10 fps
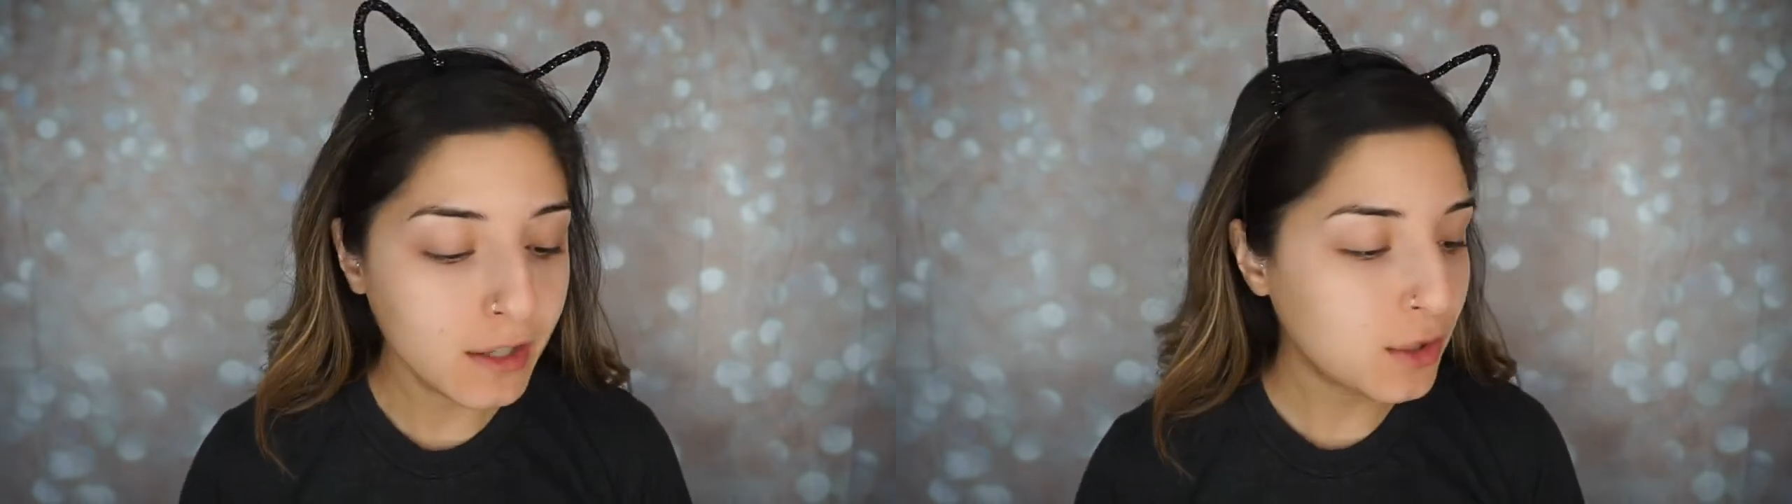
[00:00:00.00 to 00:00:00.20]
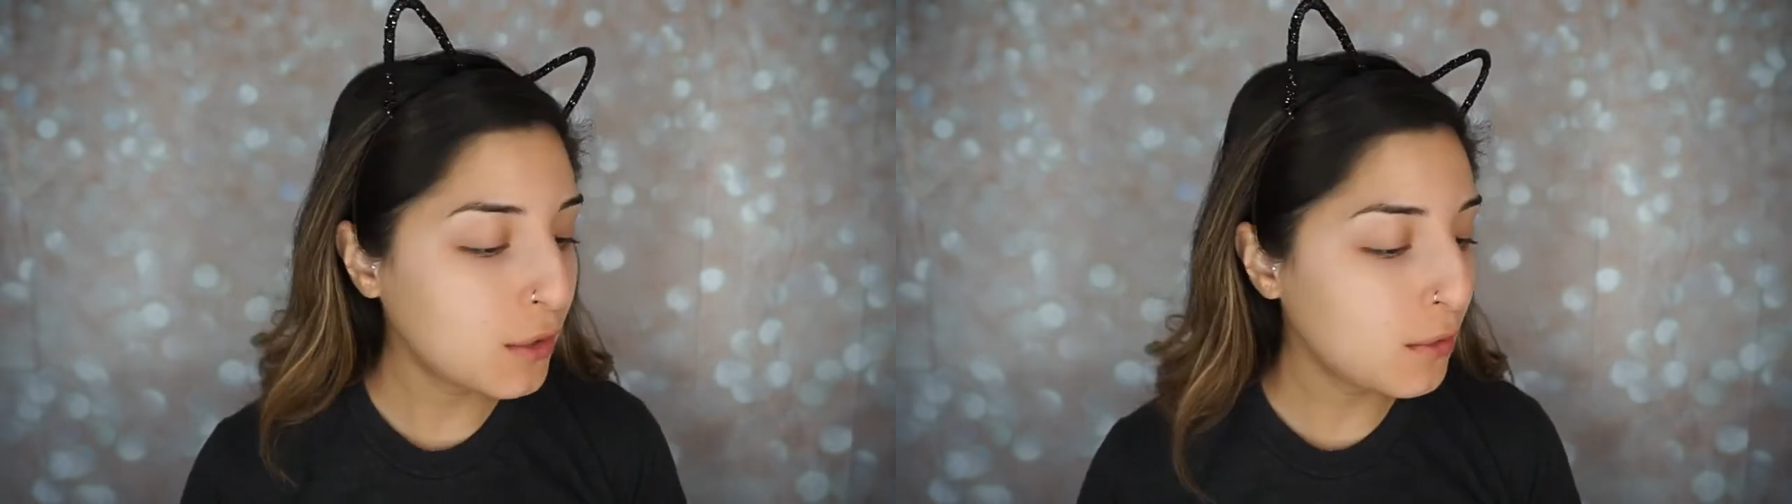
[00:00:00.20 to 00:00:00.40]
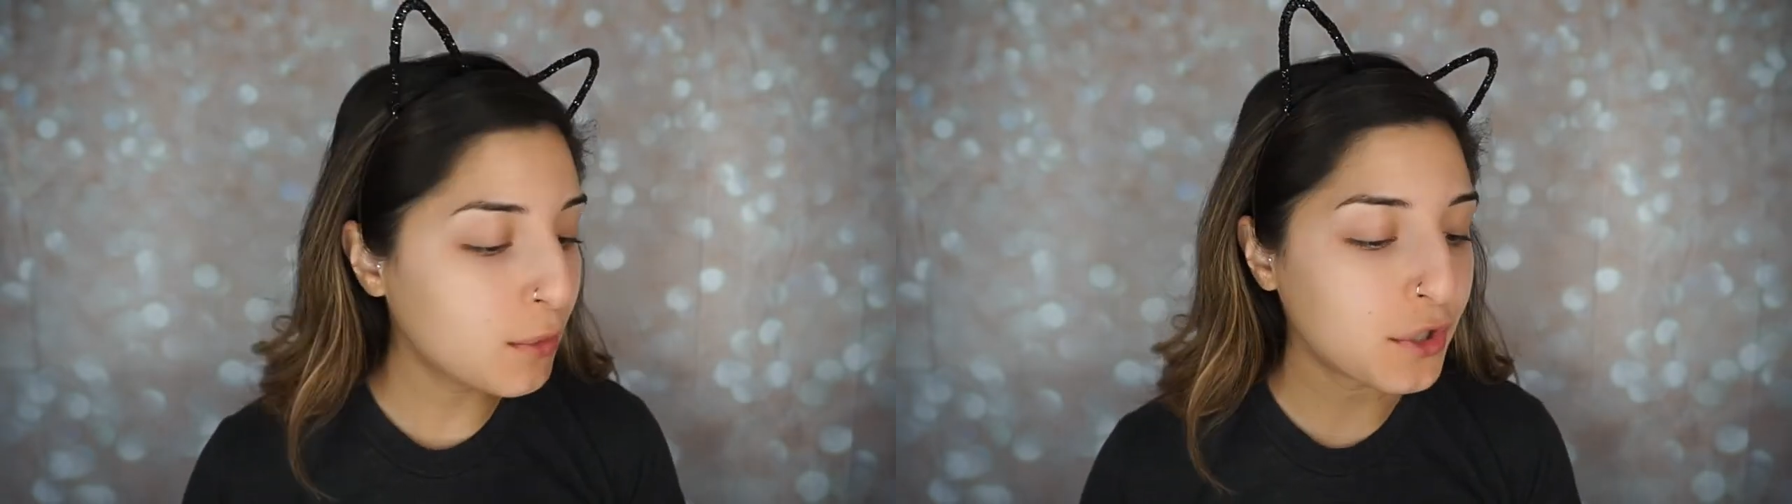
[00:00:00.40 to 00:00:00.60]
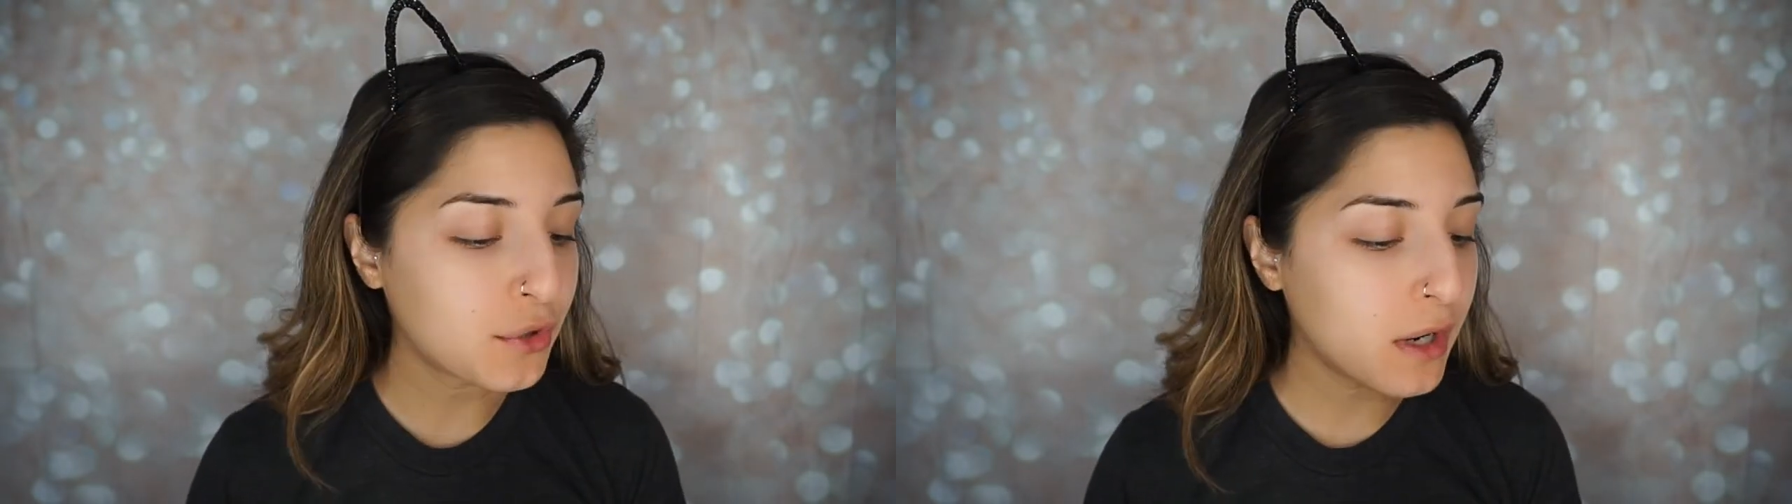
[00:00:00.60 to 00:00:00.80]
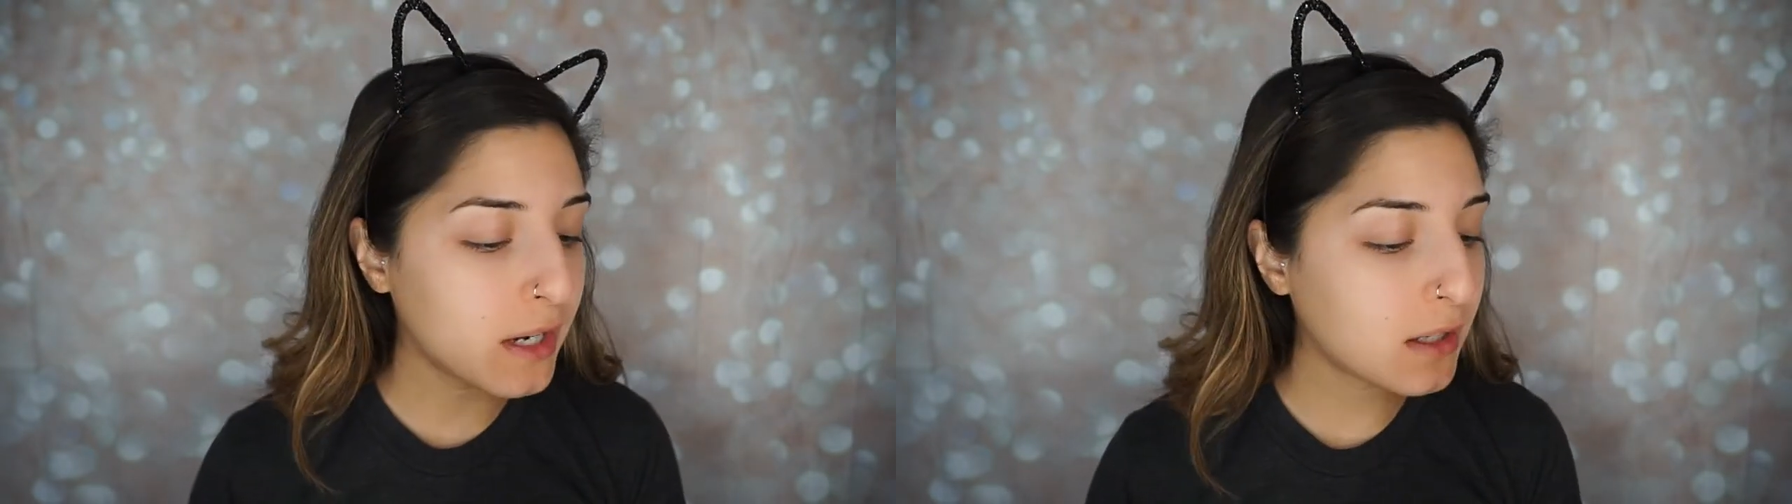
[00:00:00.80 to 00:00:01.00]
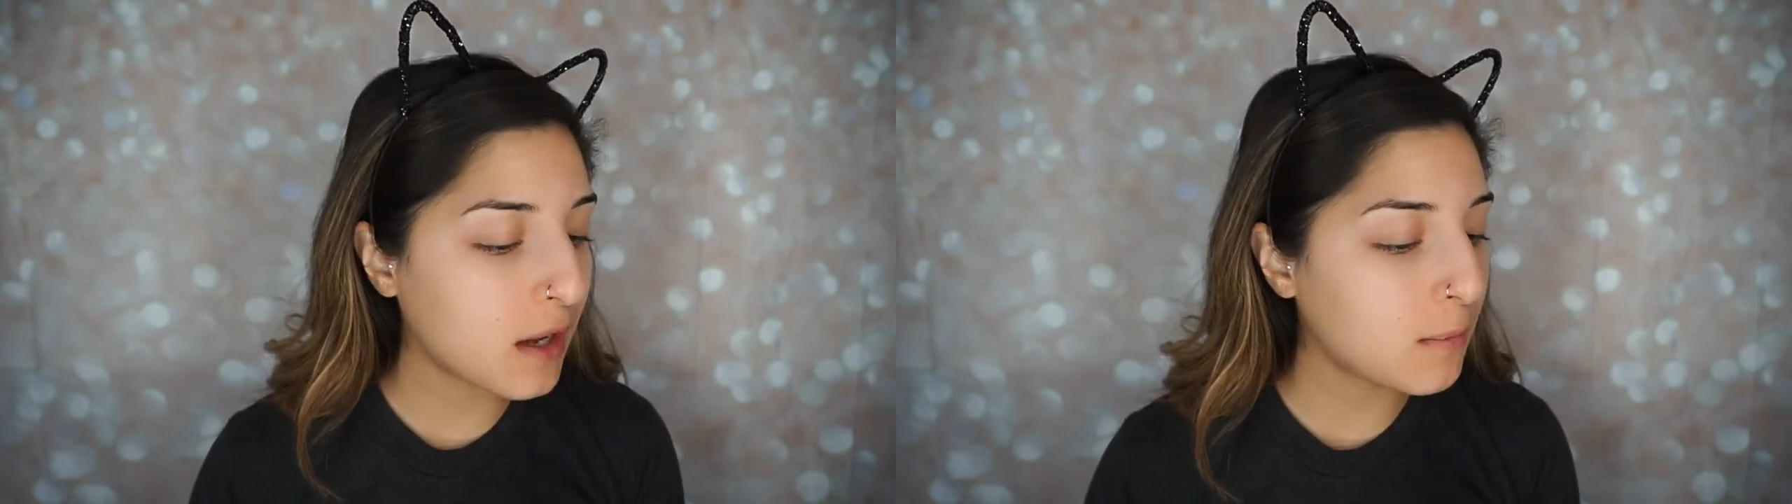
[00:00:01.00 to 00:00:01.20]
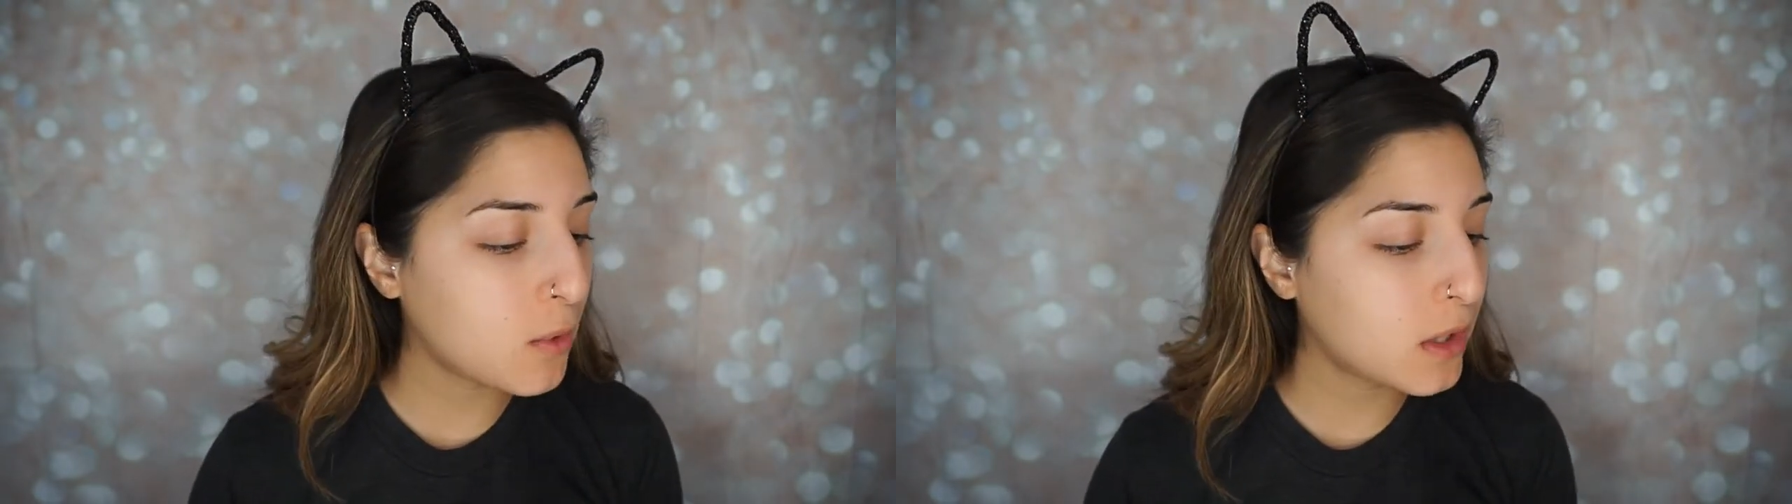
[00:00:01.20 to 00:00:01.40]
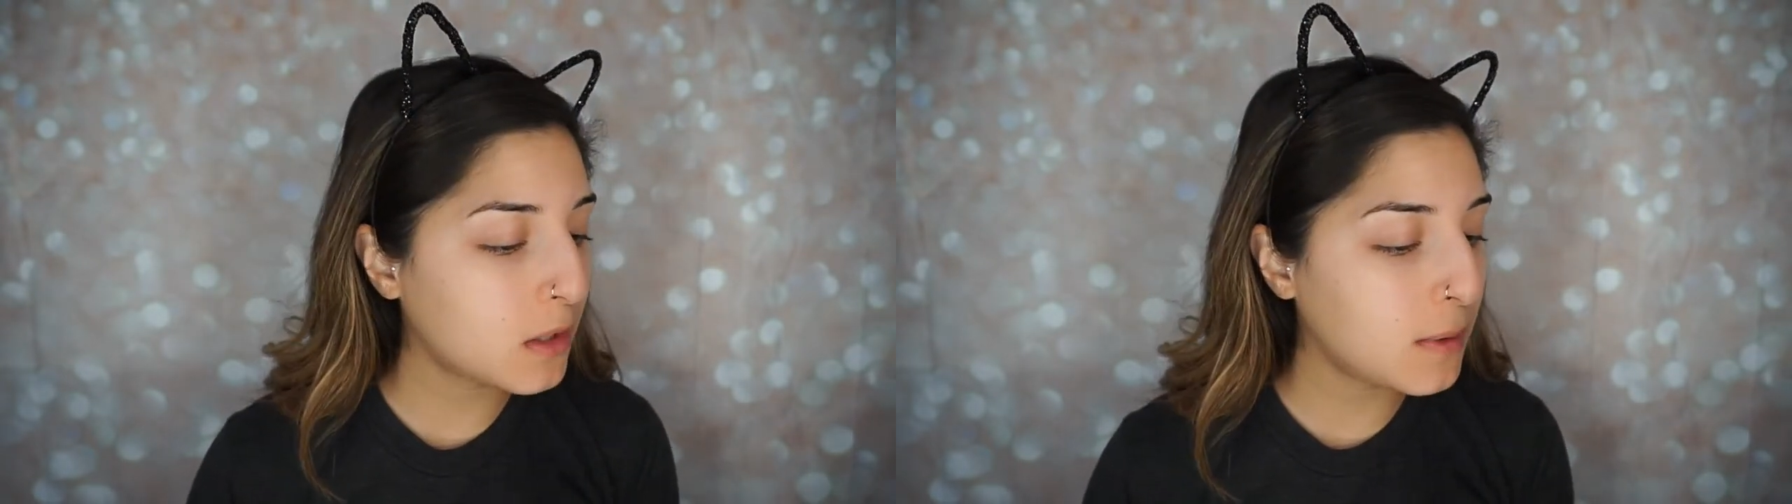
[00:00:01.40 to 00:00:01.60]
To moisturize, I'm
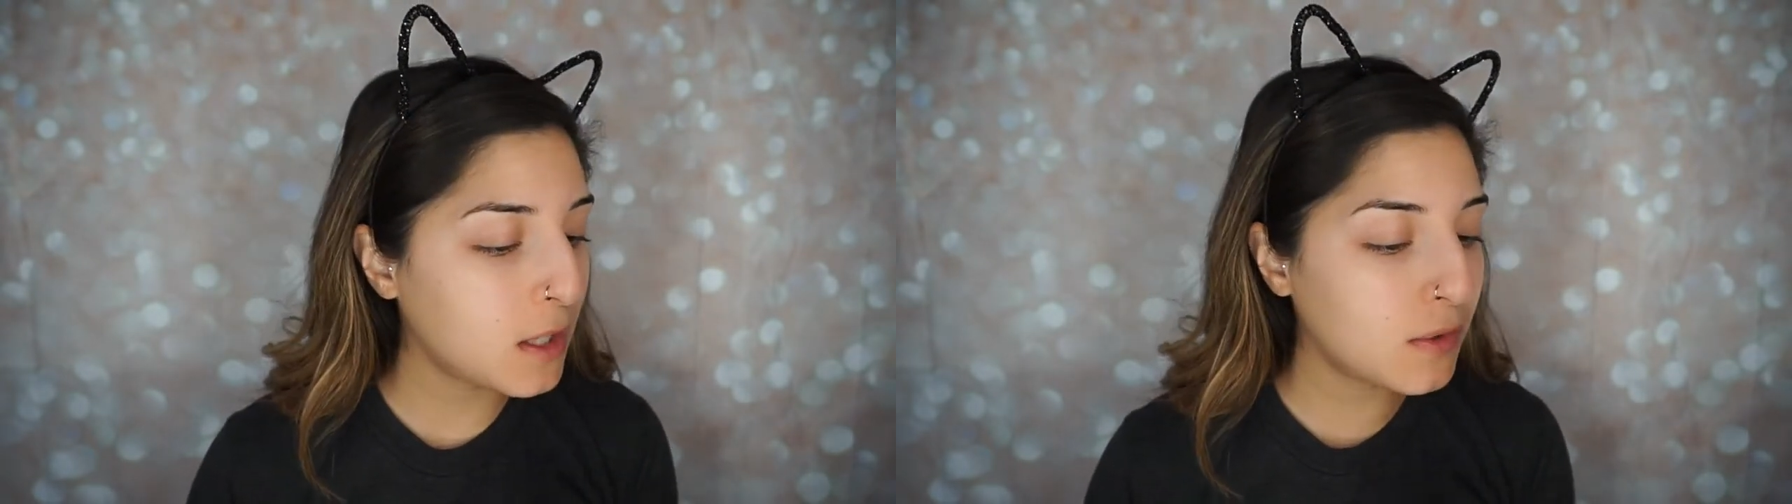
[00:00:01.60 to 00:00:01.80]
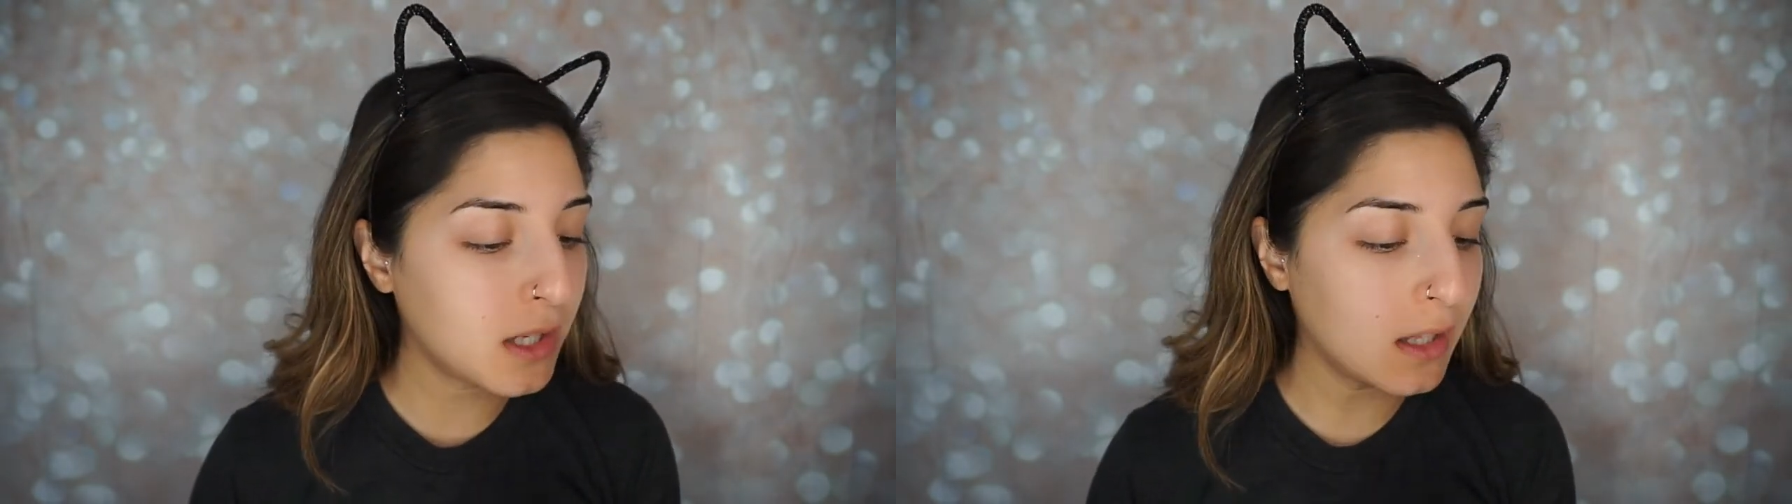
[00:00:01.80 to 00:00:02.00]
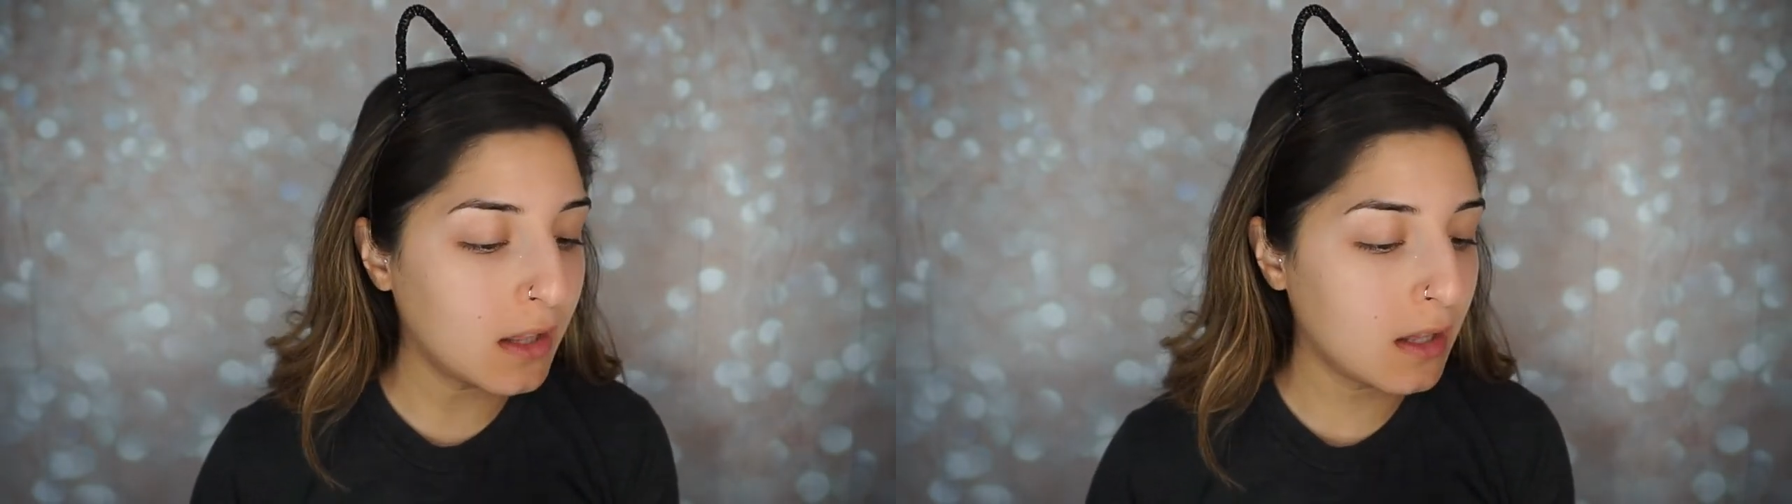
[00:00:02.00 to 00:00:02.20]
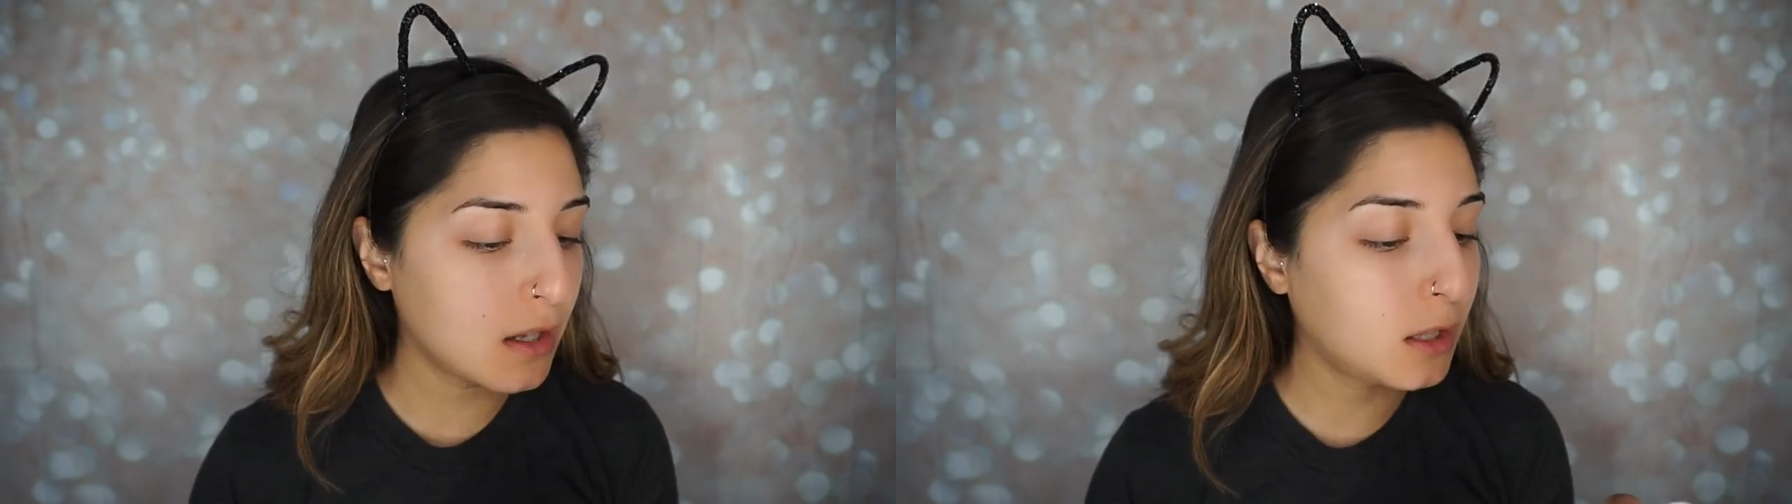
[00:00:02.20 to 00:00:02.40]
going to be using the